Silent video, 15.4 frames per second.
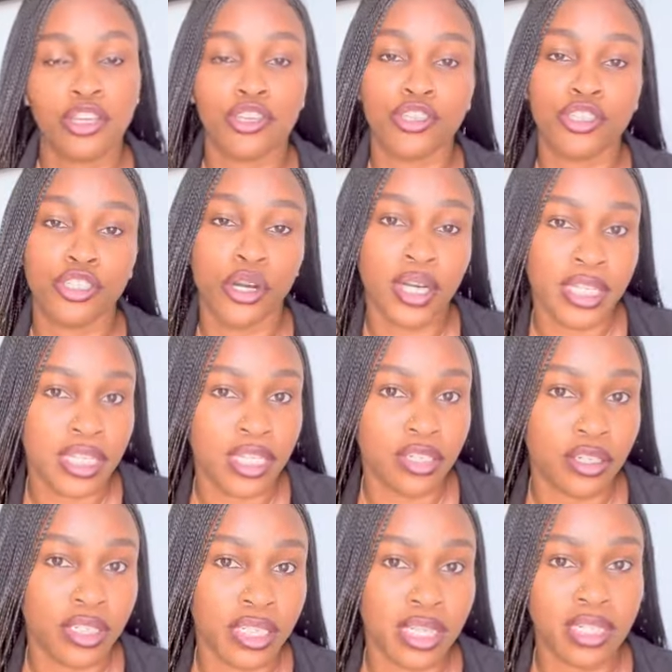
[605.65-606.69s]
You join in
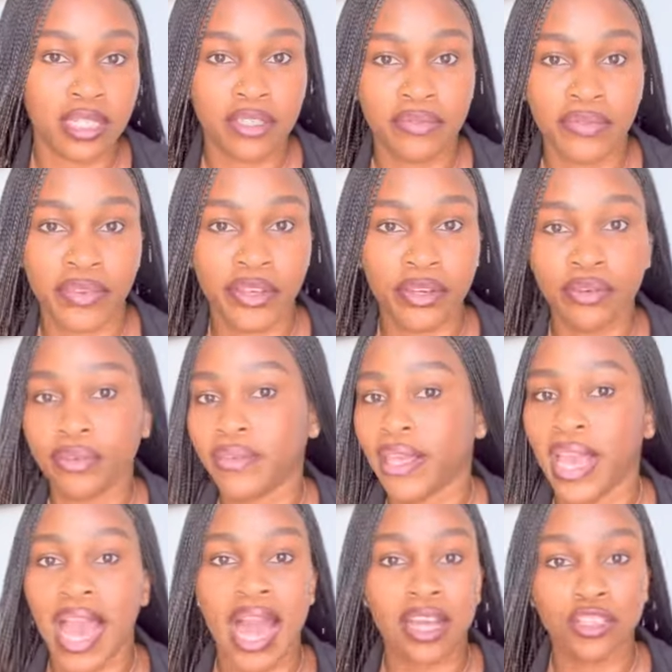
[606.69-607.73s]
on the interview,
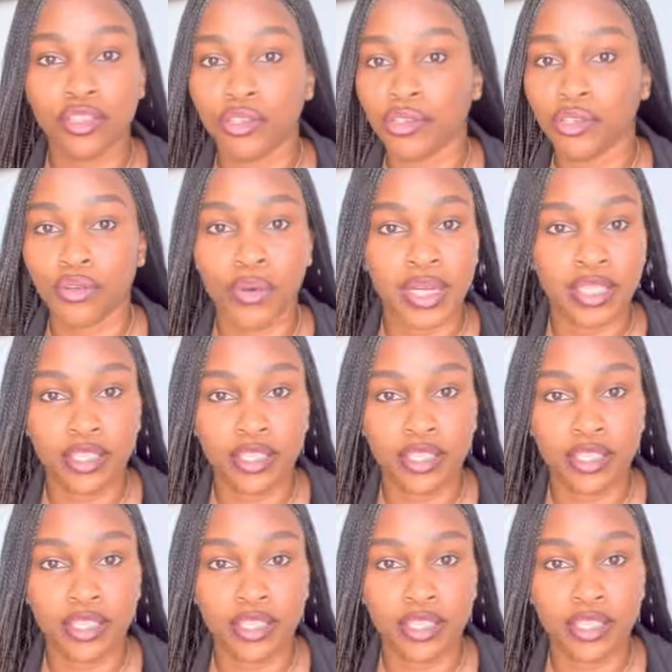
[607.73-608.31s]
they ask you the